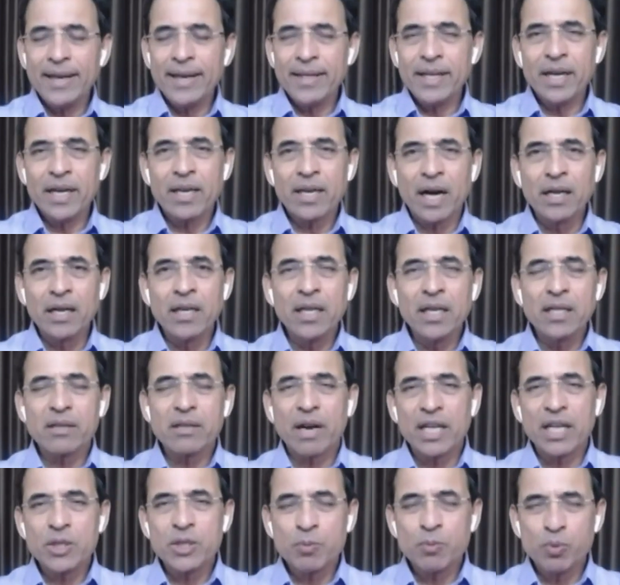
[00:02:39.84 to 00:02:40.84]
that Ankit
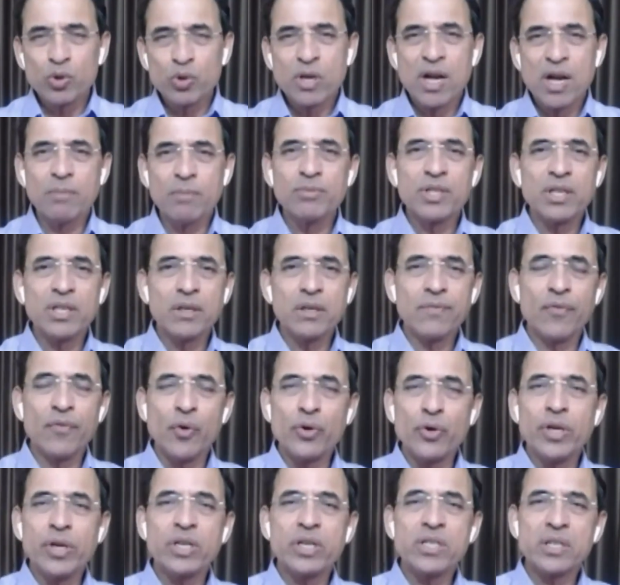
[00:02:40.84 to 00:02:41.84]
Rajput comes in for
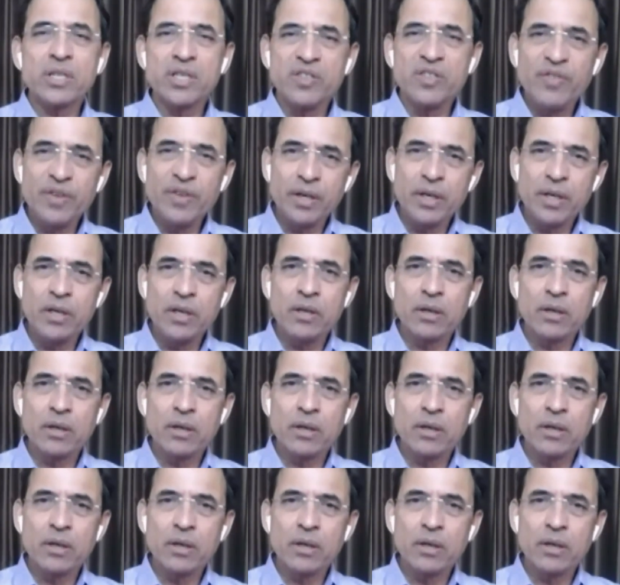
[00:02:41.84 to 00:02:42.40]
Yashasvi,